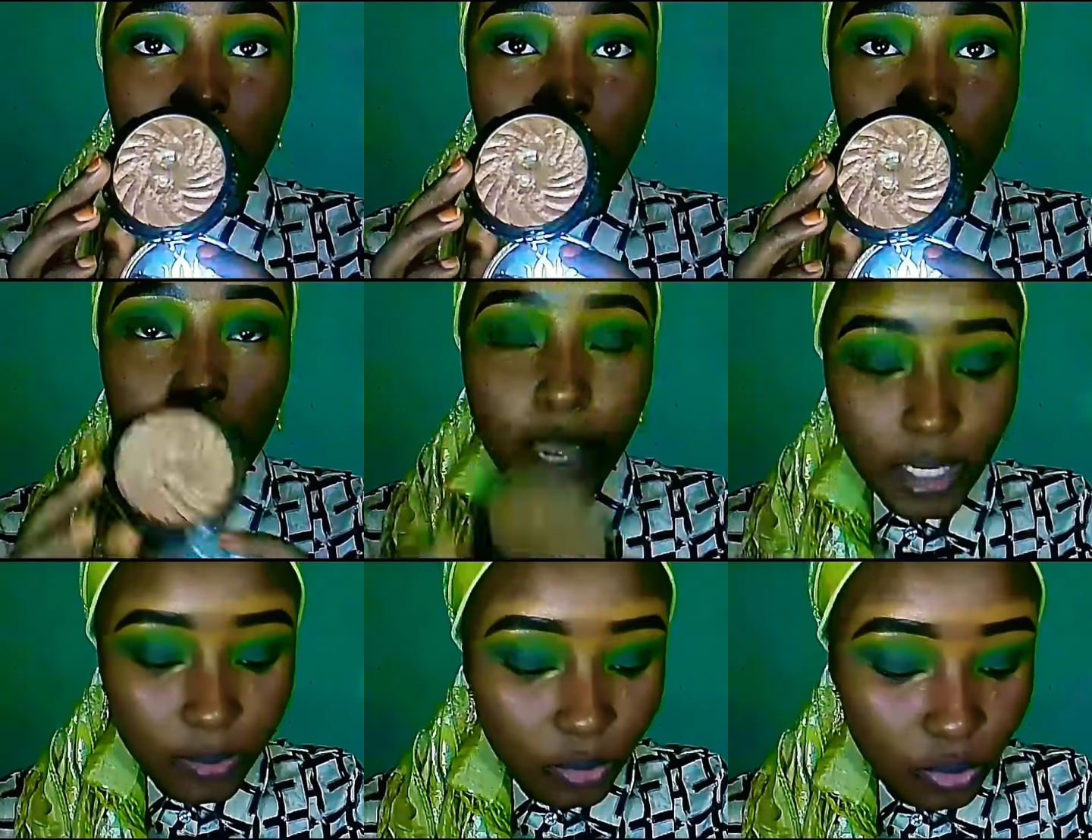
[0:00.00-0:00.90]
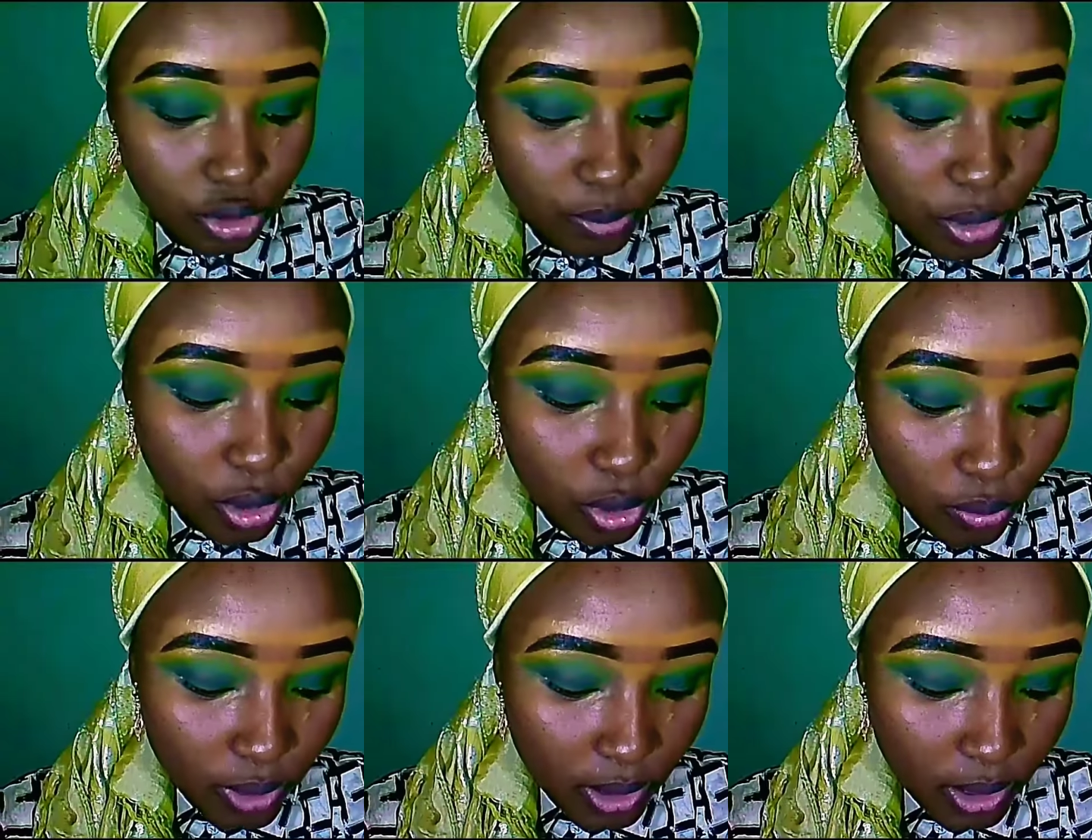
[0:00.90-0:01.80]
After you do your
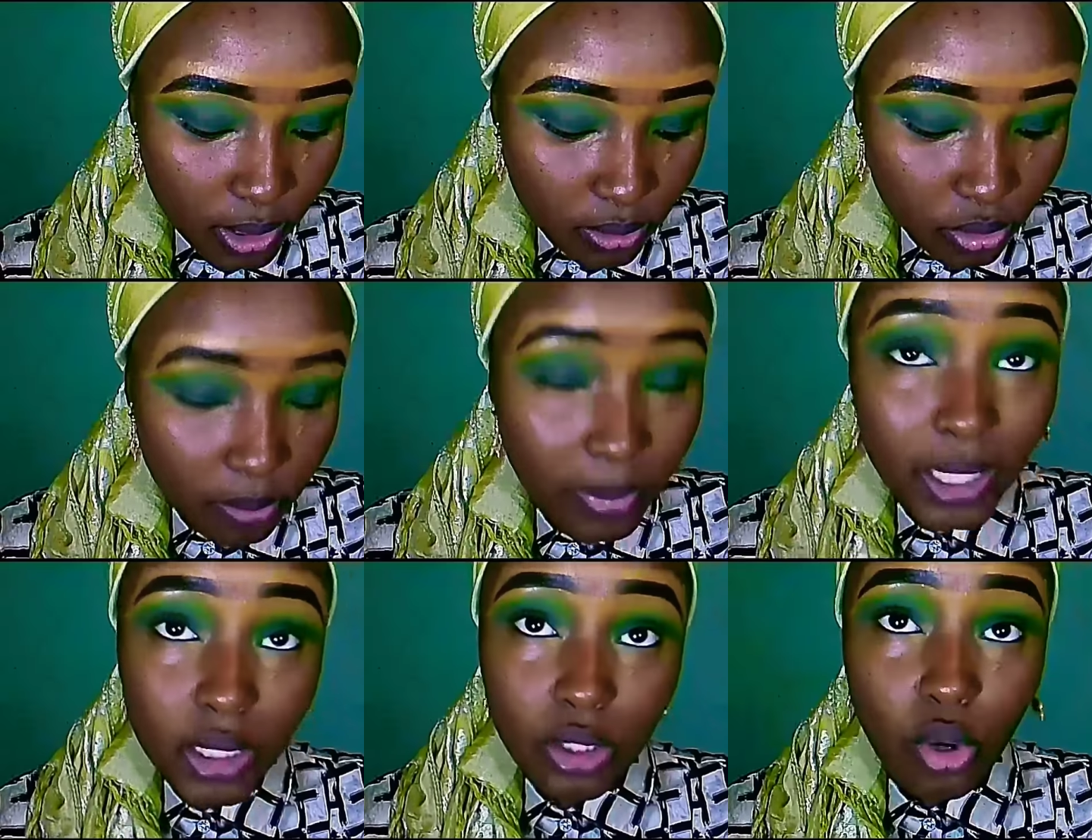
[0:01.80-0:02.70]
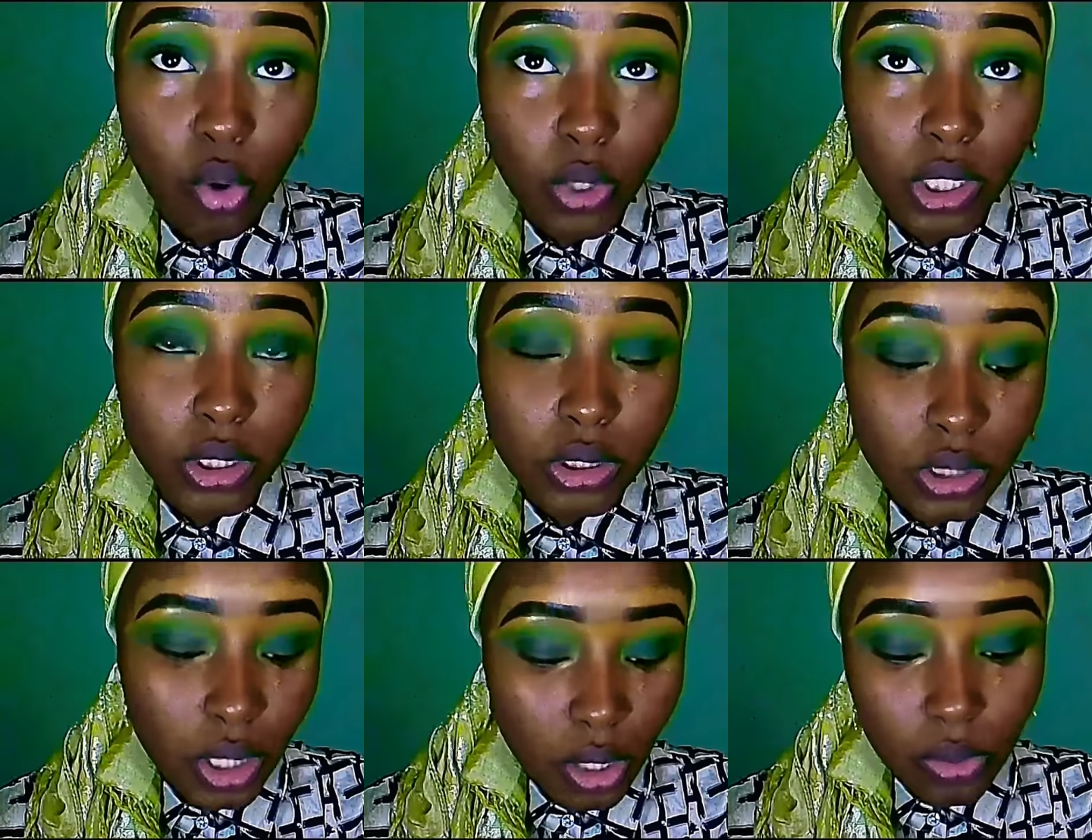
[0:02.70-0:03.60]
eyes, just put on some mascara, and
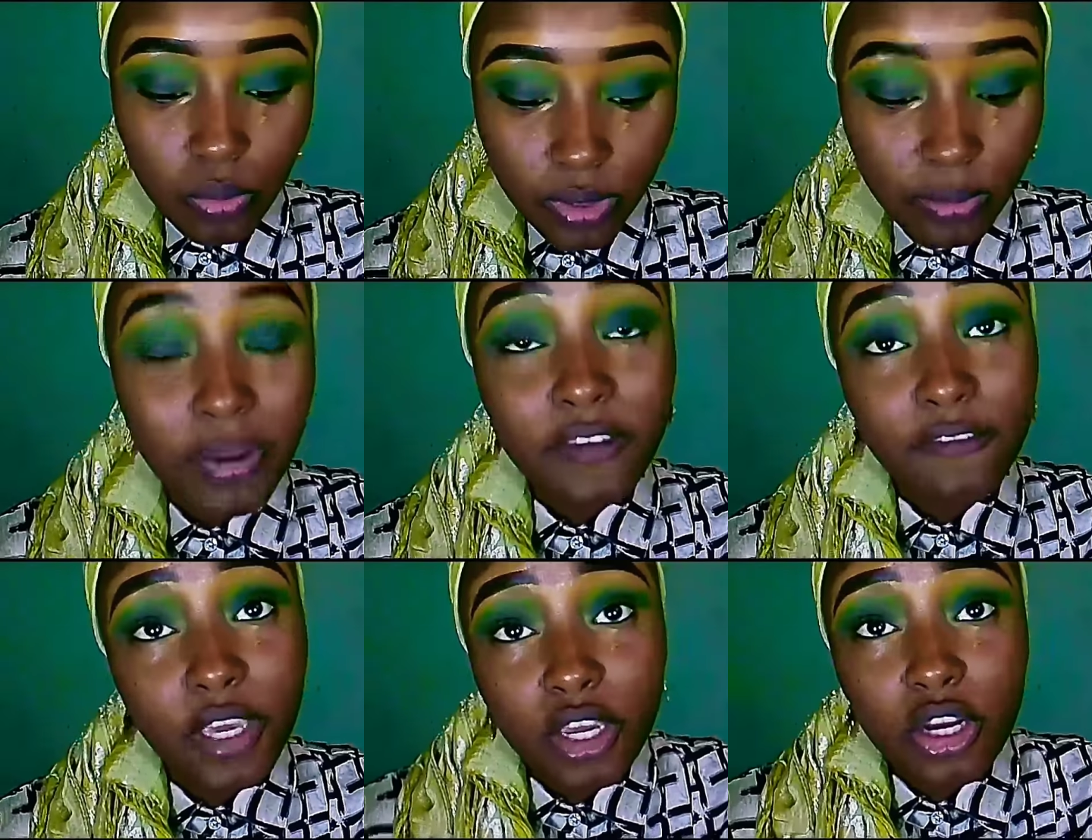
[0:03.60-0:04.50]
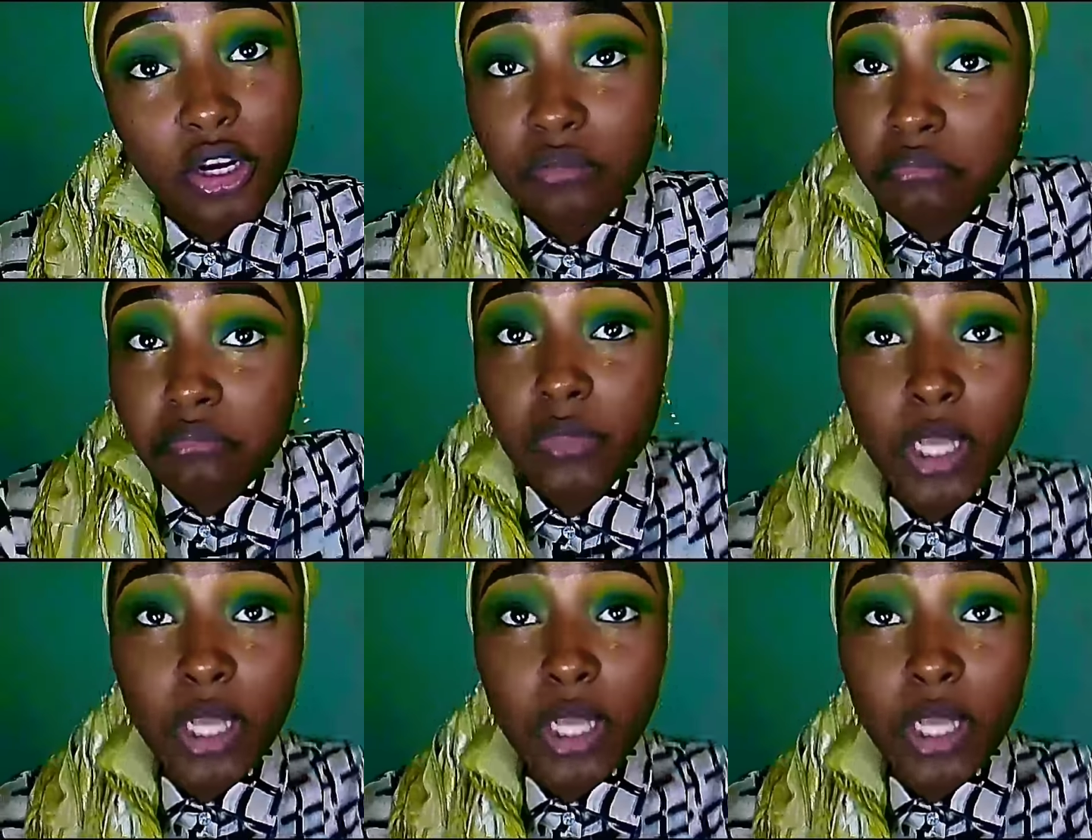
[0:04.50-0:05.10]
then you do your foundation, which I've